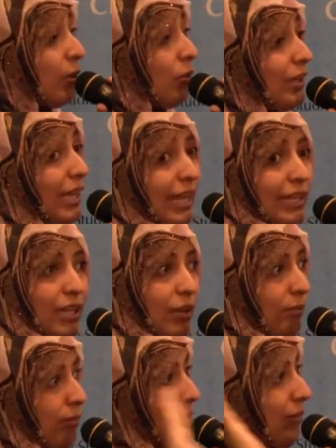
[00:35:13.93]
We have to
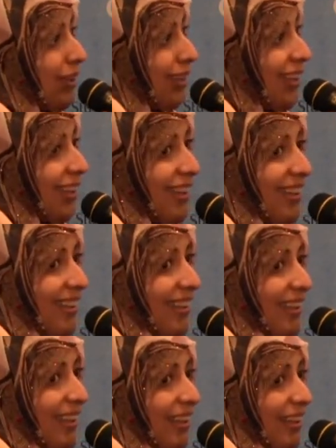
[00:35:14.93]
support them.
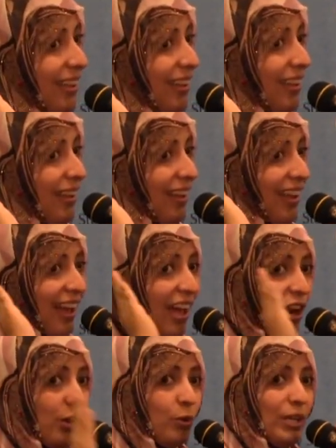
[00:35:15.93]
They have done what
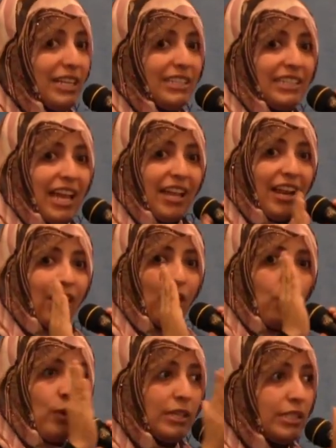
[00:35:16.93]
they could.
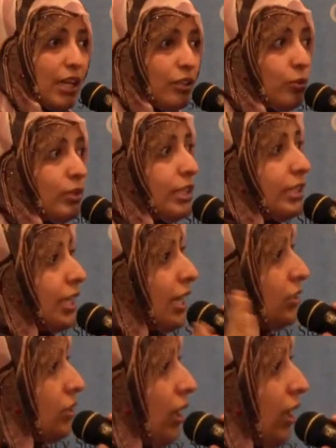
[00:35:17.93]
They went out on the
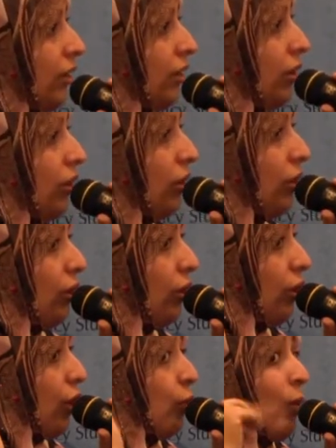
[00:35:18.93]
streets. They
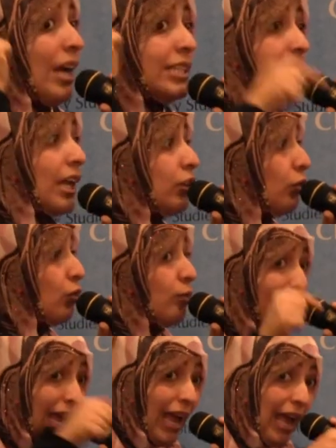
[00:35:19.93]
toppled the
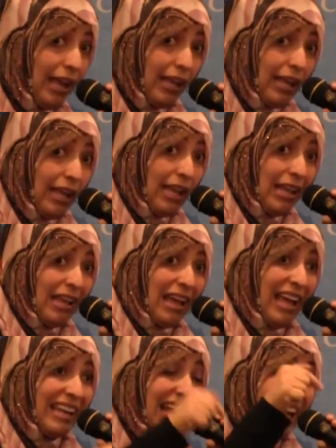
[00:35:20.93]
dictator,
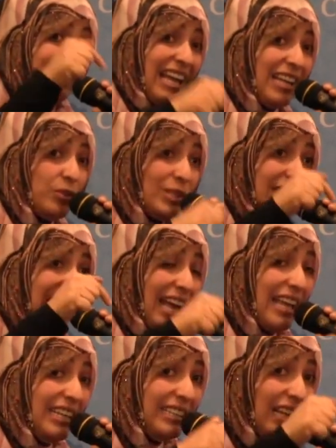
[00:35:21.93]
also
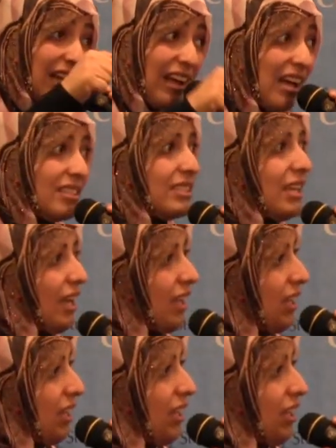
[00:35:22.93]
toppled the
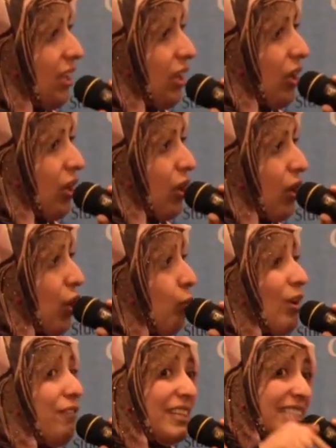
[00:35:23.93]
old, the
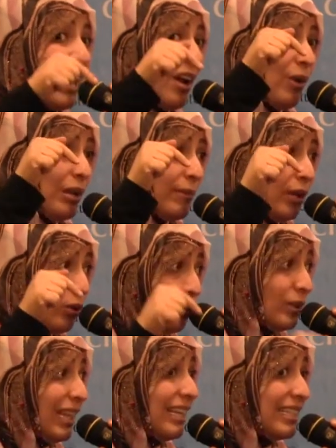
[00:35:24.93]
wrong
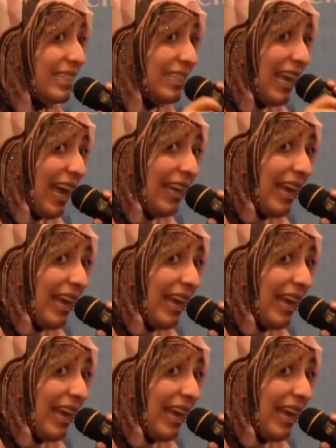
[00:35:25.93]
traditions.